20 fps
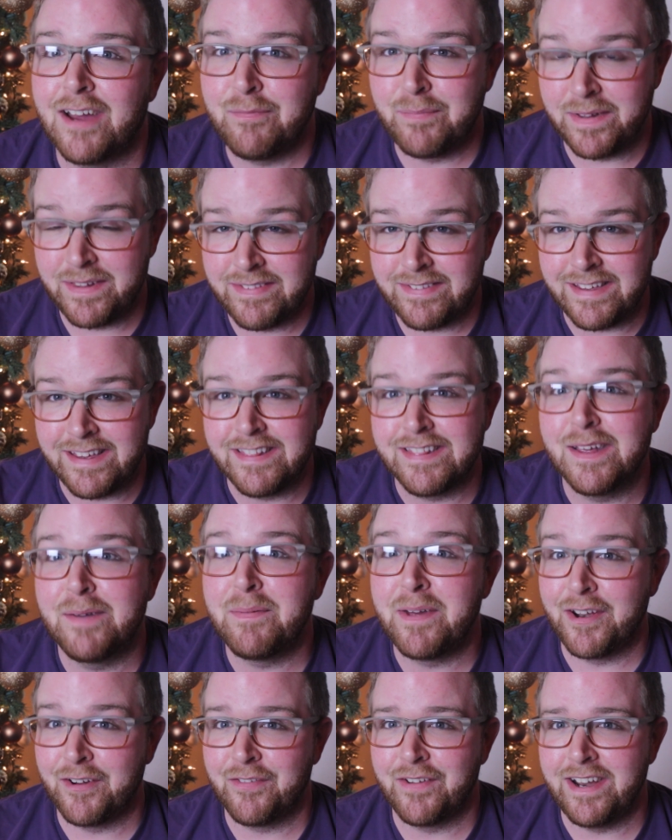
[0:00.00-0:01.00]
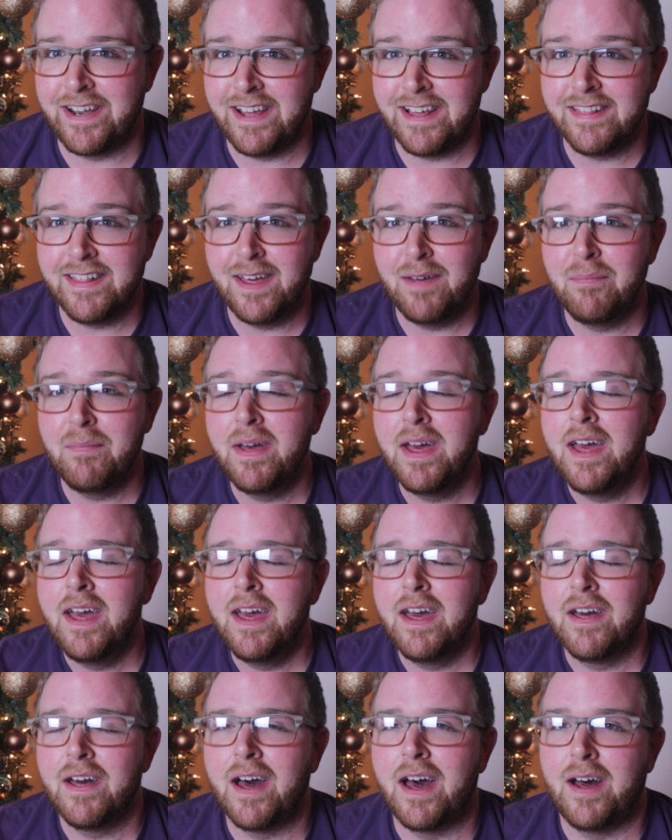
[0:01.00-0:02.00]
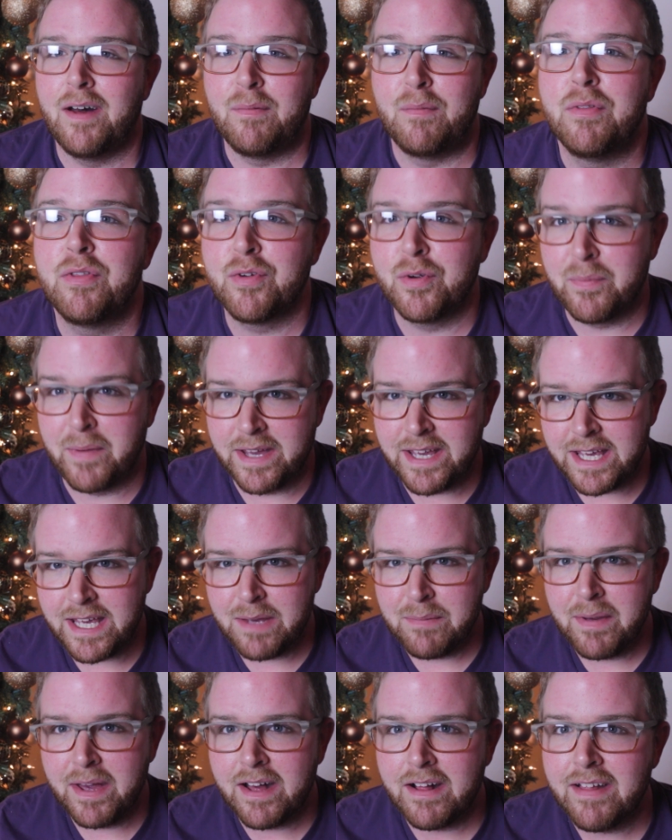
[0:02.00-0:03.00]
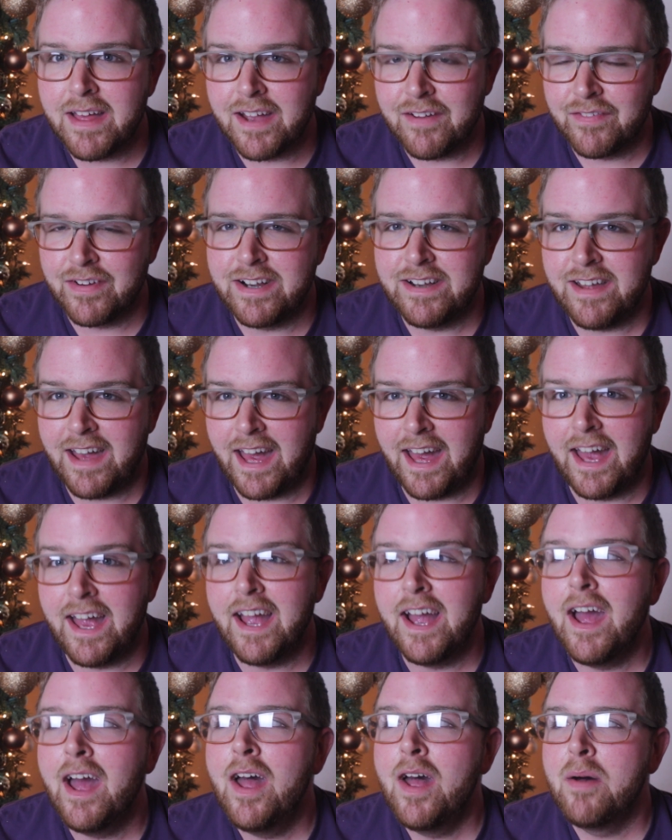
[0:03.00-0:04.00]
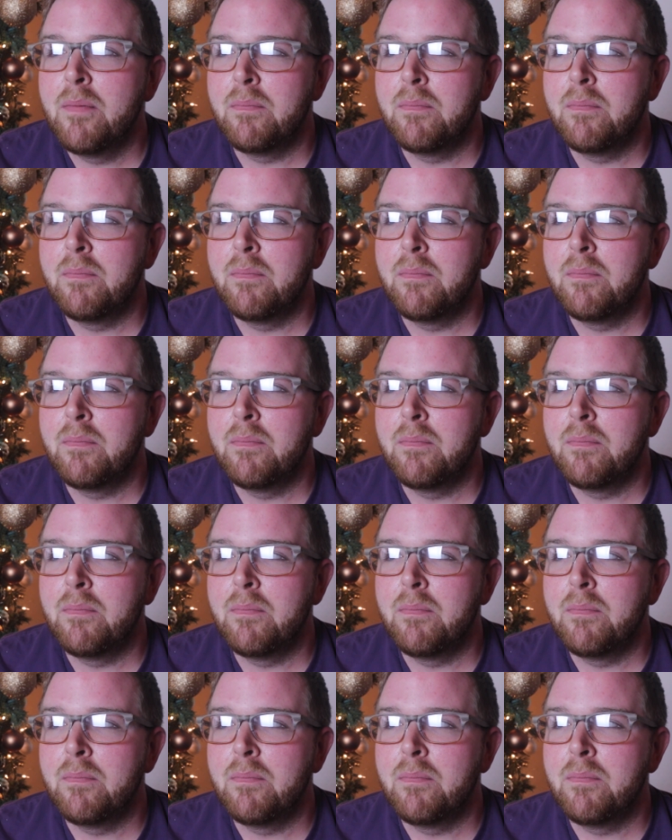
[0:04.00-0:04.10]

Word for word: I've been seeing them and reading them um, through my email every day,